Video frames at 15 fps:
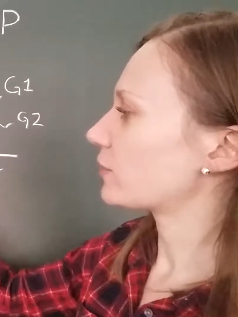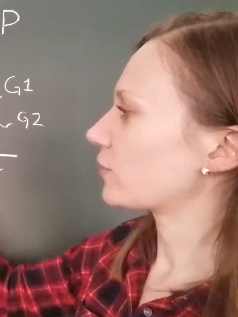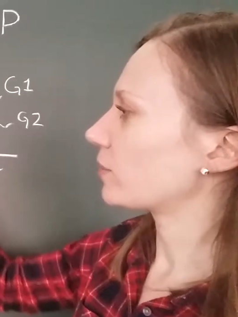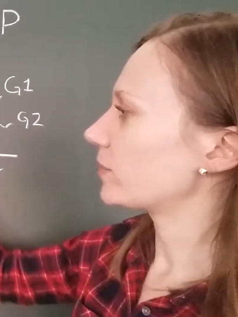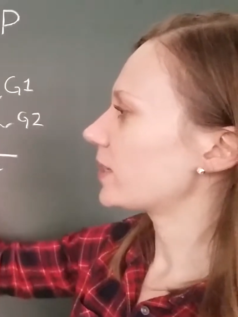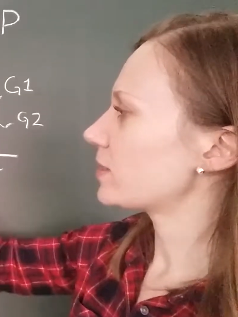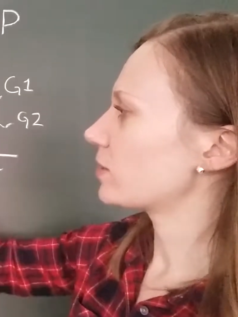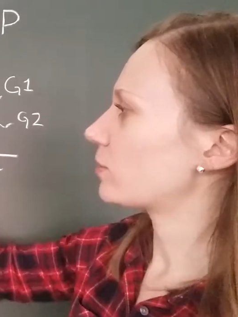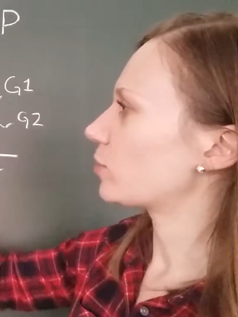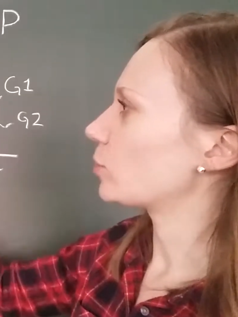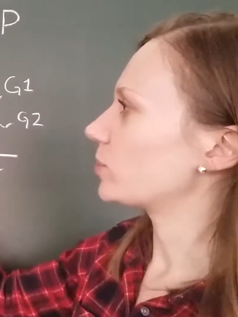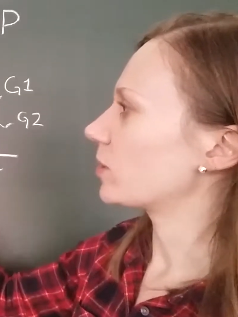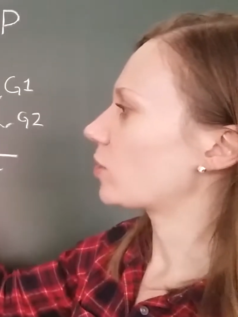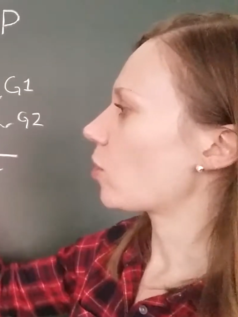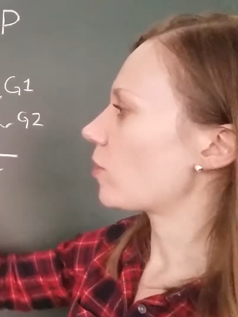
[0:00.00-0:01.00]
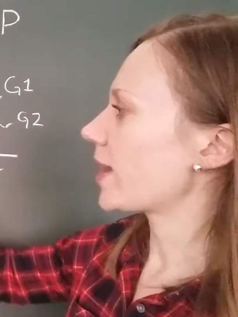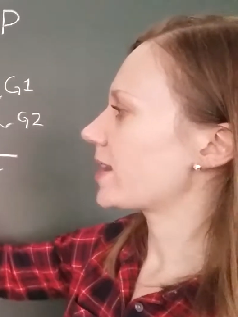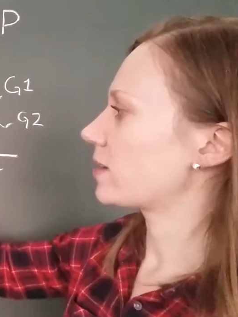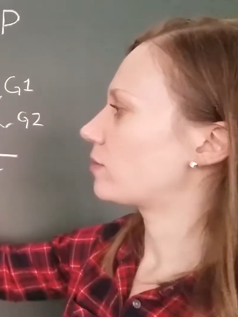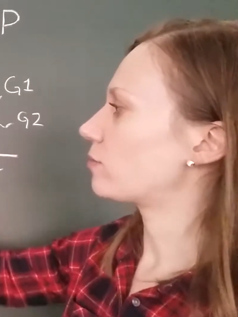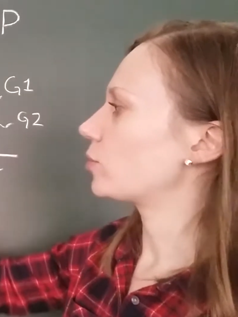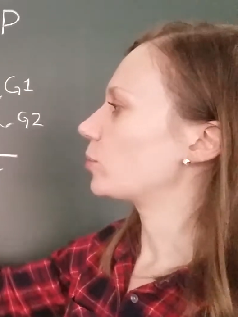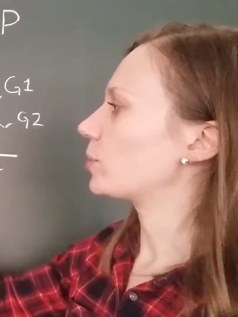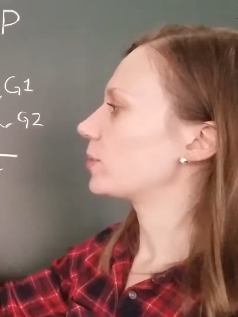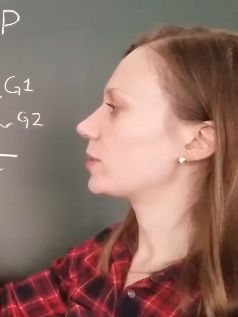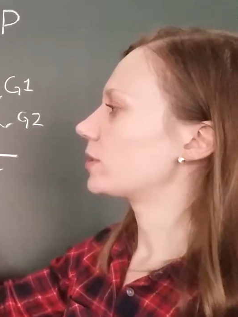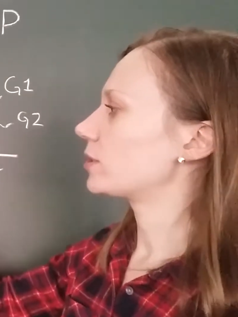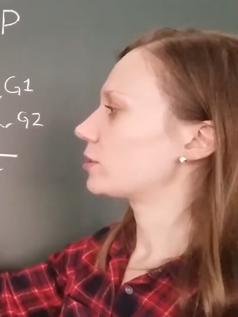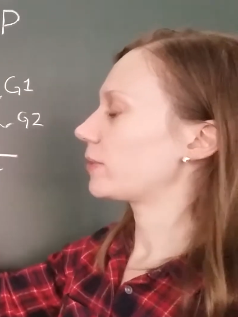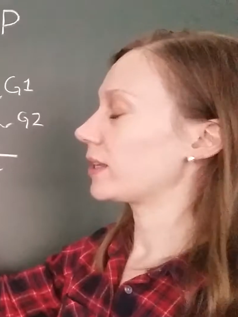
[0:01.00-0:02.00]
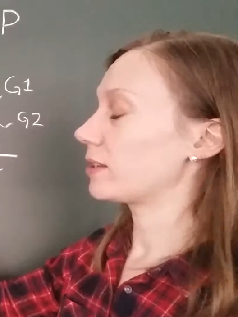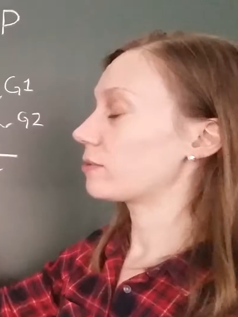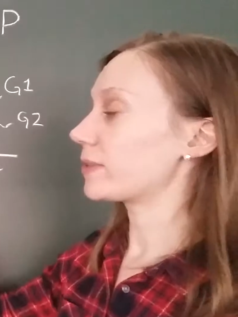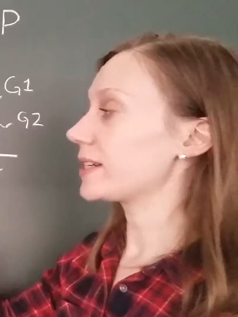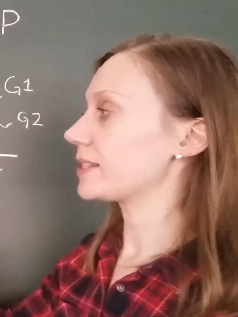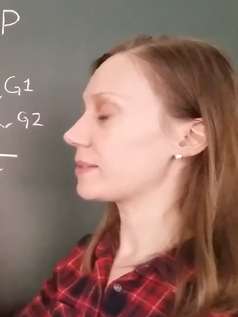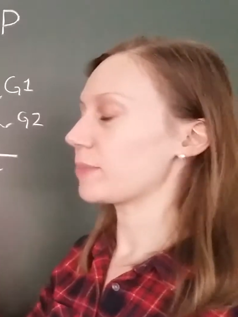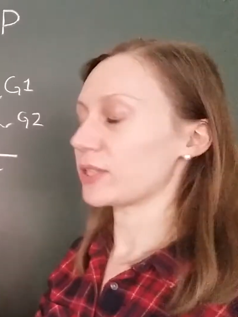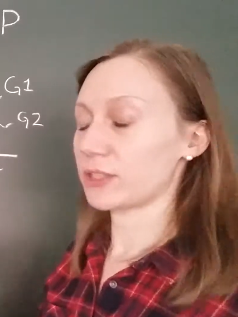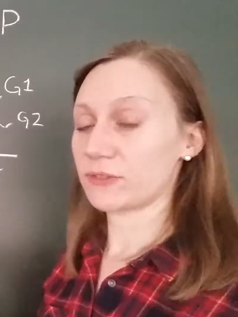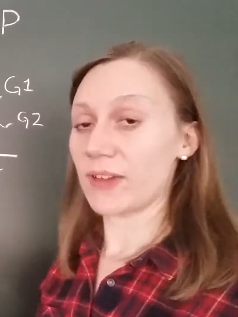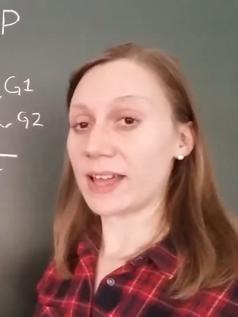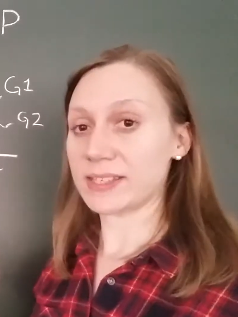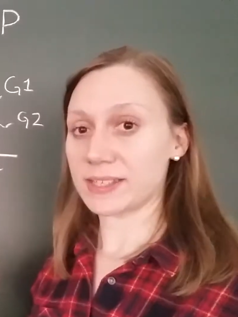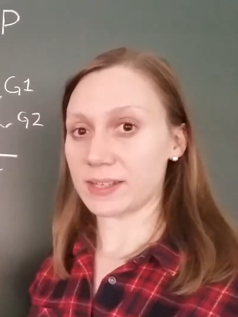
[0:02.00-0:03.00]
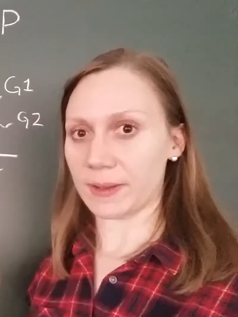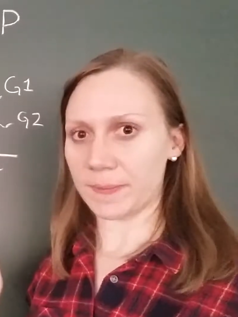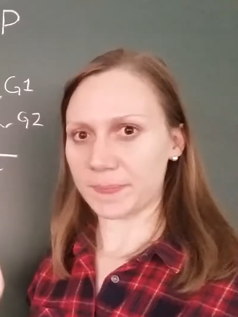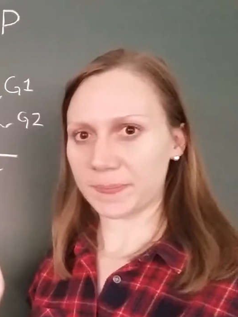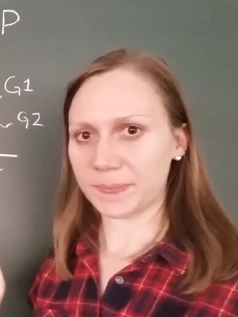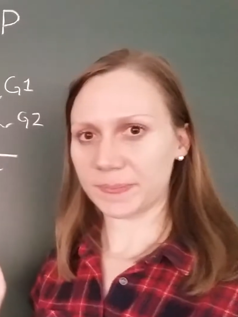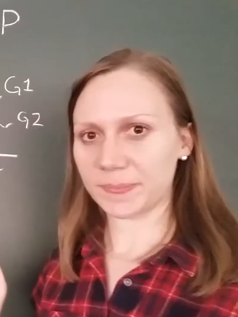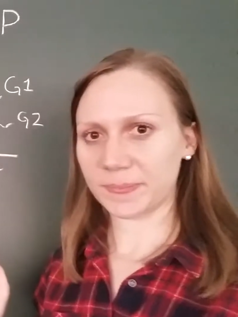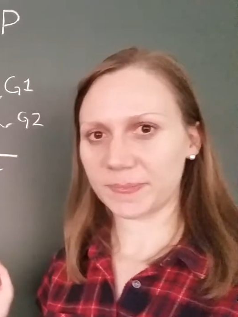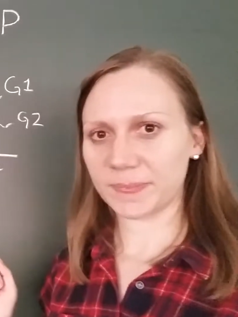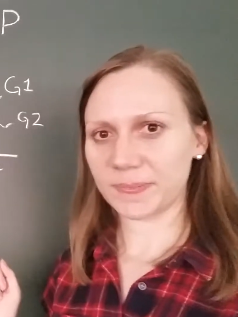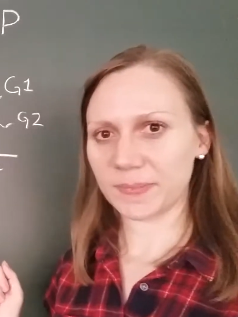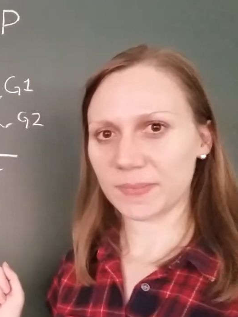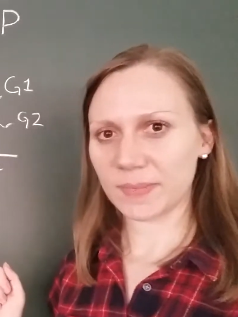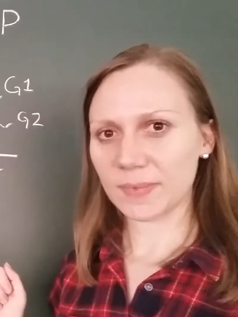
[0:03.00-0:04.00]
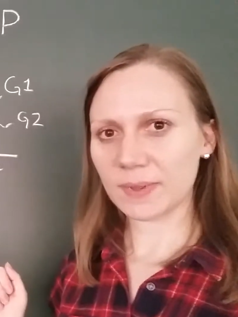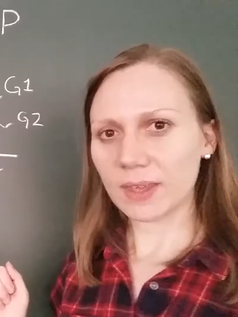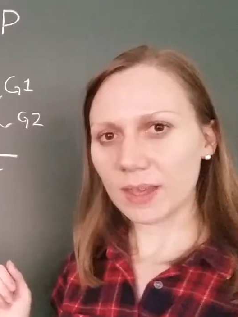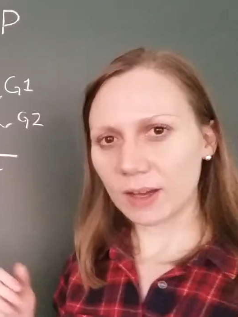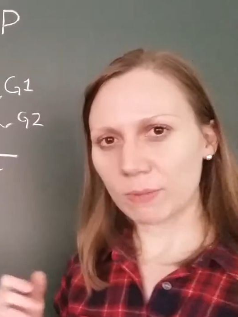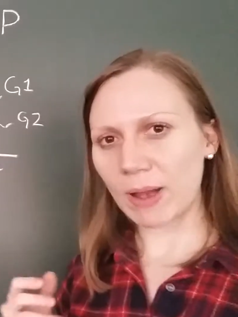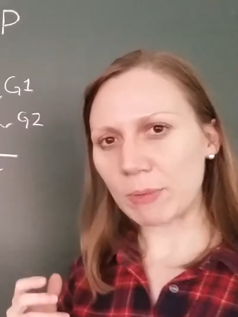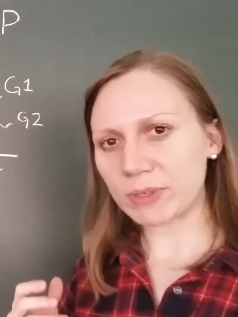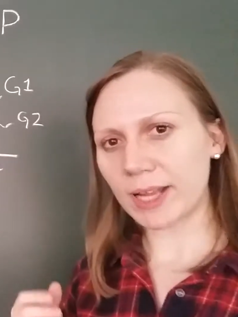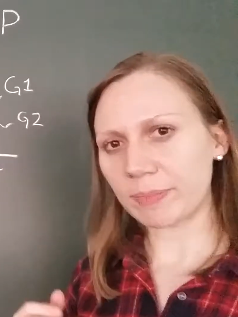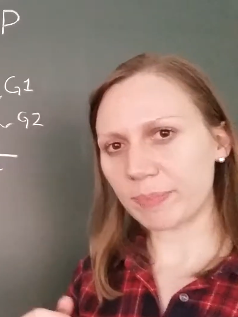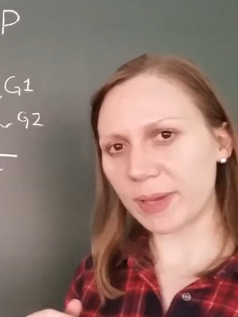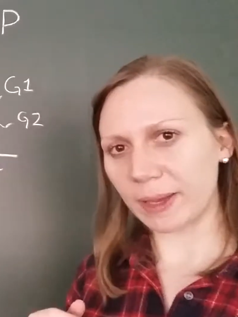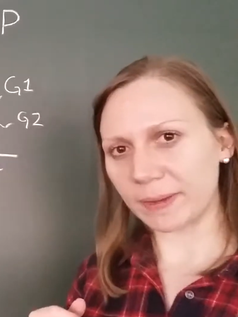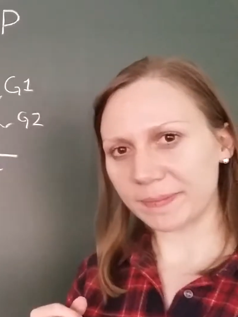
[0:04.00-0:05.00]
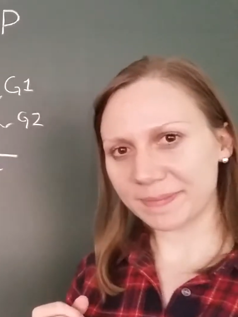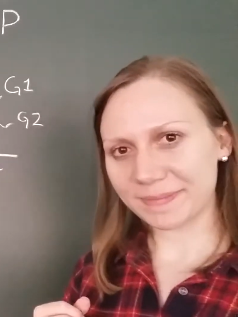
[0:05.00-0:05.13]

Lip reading: from this group, the correlated group, to increase much faster. Why would that be?